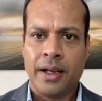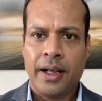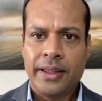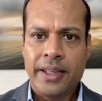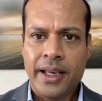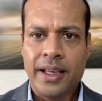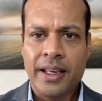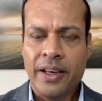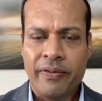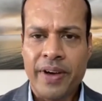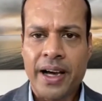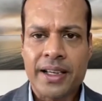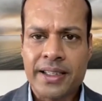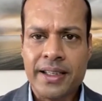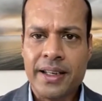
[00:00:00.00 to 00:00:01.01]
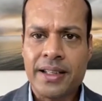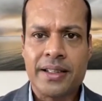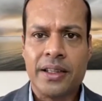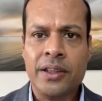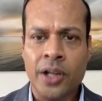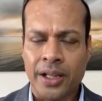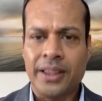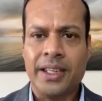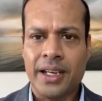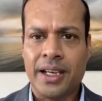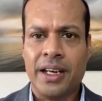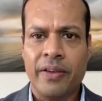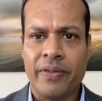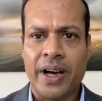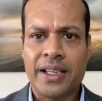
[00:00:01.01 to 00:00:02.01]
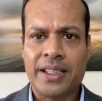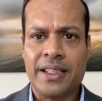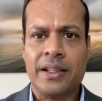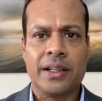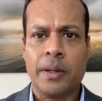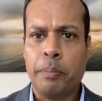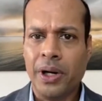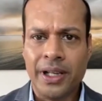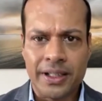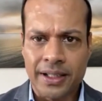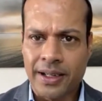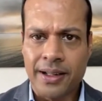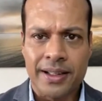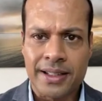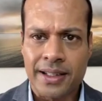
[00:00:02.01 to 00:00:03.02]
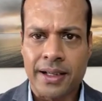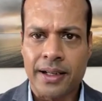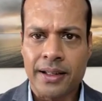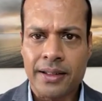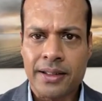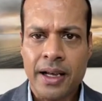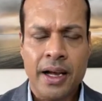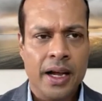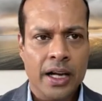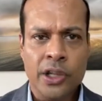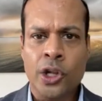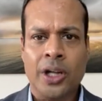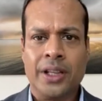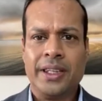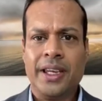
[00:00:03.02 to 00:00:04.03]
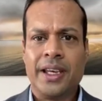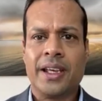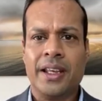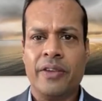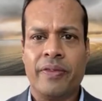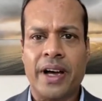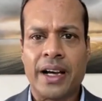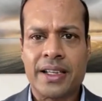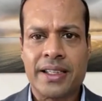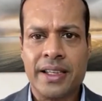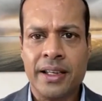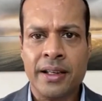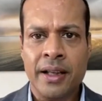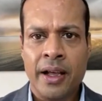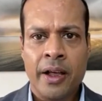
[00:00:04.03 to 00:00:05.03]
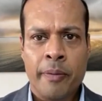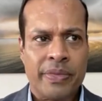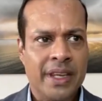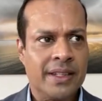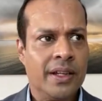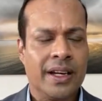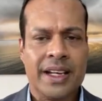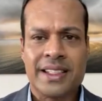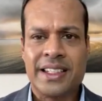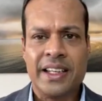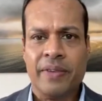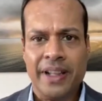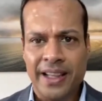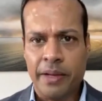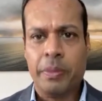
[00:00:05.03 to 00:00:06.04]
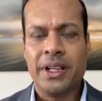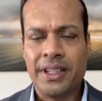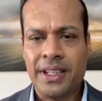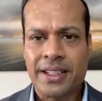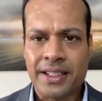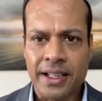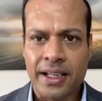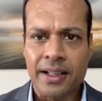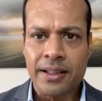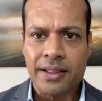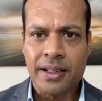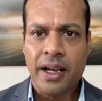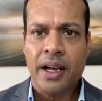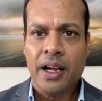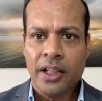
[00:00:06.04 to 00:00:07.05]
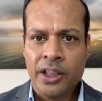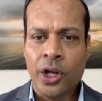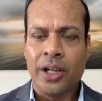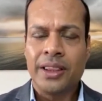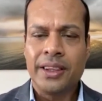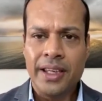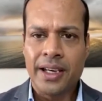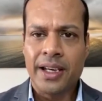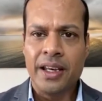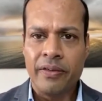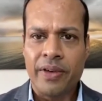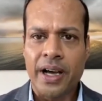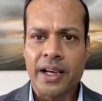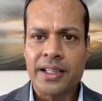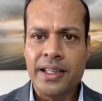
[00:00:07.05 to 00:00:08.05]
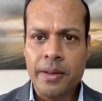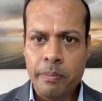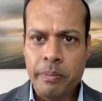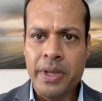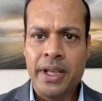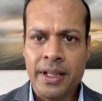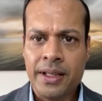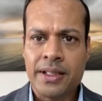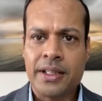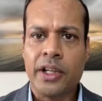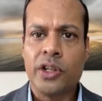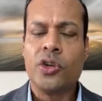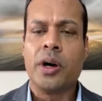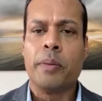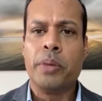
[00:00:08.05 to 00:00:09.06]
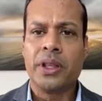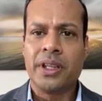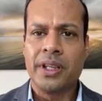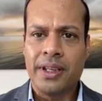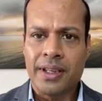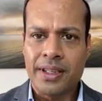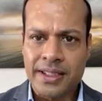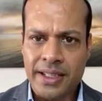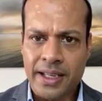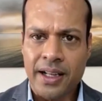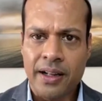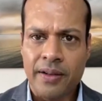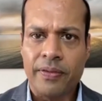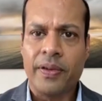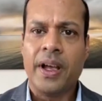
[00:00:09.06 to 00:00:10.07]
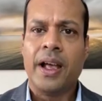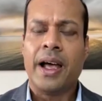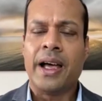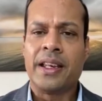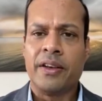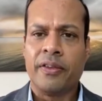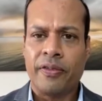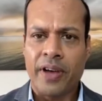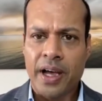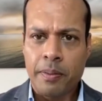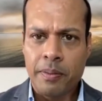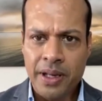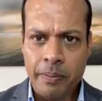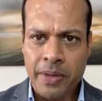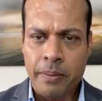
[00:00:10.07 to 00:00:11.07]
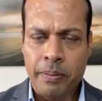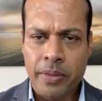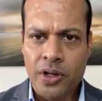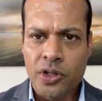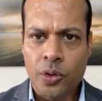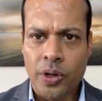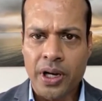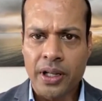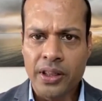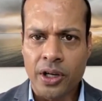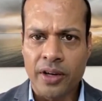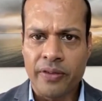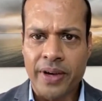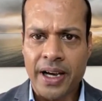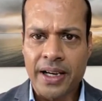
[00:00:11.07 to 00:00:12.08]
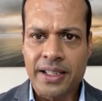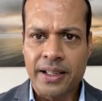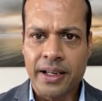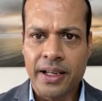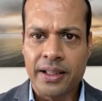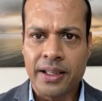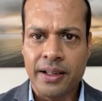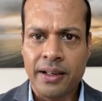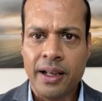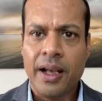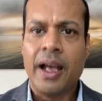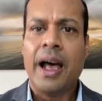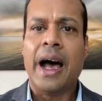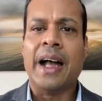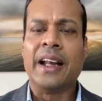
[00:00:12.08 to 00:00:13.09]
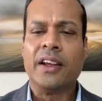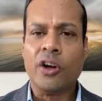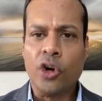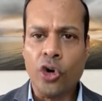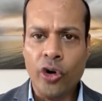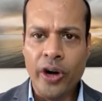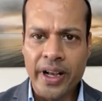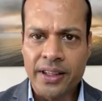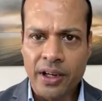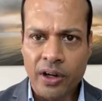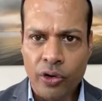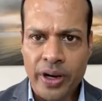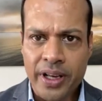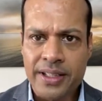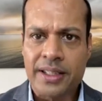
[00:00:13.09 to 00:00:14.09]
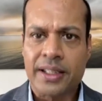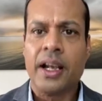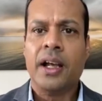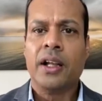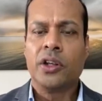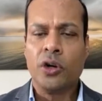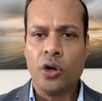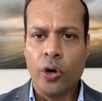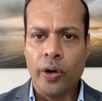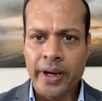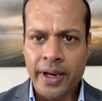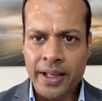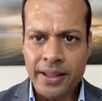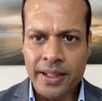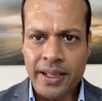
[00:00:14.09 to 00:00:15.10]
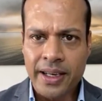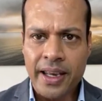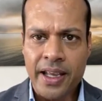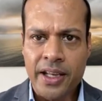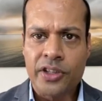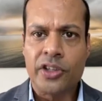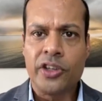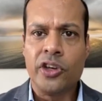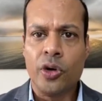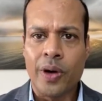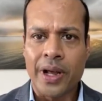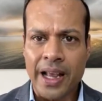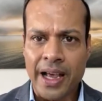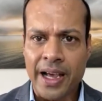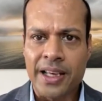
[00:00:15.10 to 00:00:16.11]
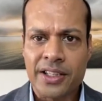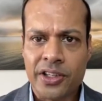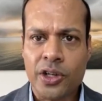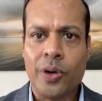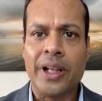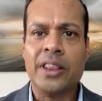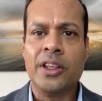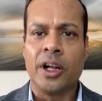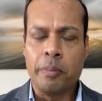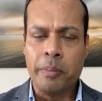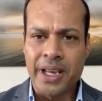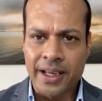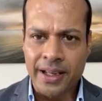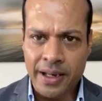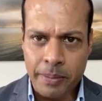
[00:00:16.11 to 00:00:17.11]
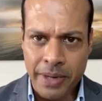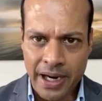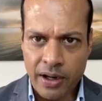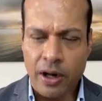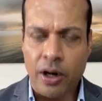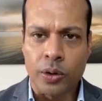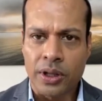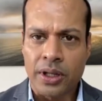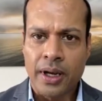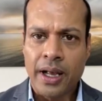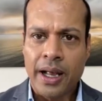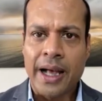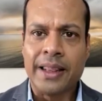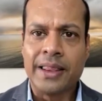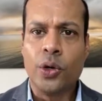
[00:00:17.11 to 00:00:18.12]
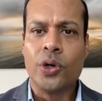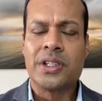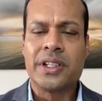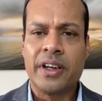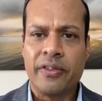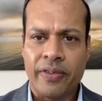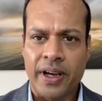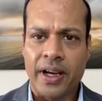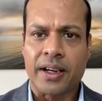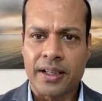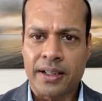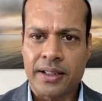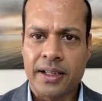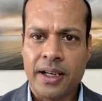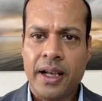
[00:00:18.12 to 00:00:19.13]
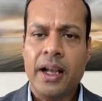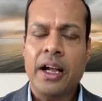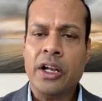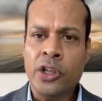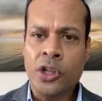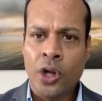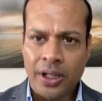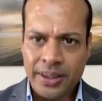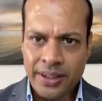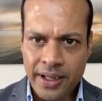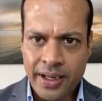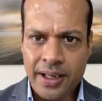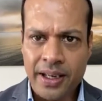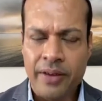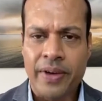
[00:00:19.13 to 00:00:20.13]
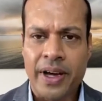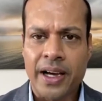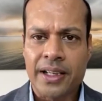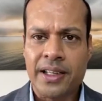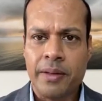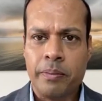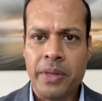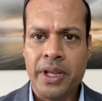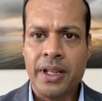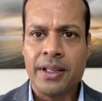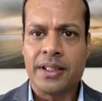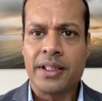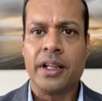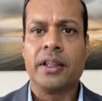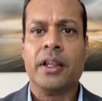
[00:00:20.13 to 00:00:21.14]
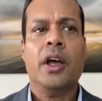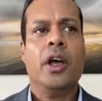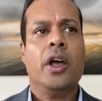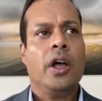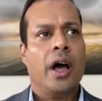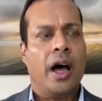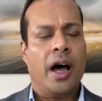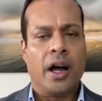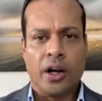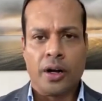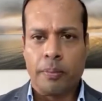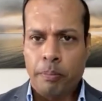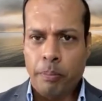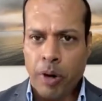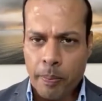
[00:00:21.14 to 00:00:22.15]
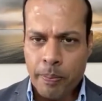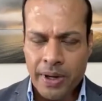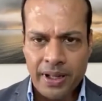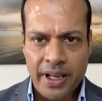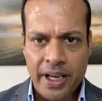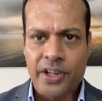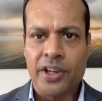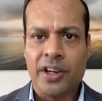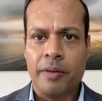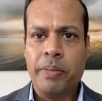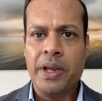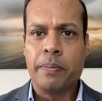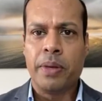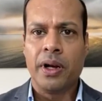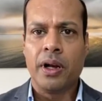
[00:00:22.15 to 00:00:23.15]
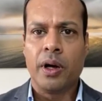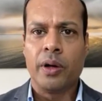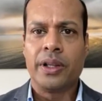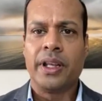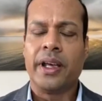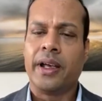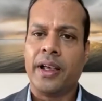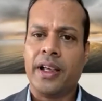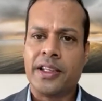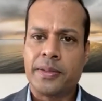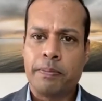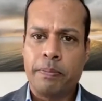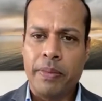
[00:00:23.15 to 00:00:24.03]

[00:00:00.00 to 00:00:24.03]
Taking the vaccine is not a political stance. Not taking the vaccine is not a civil liberty stance. Not taking the vaccine means that you're putting yourself and your family members who are not vaccinated at a greater risk to going into the HCU and ICU and not making it back out. And those are the facts. Not taking the vaccine means that a population of people out there is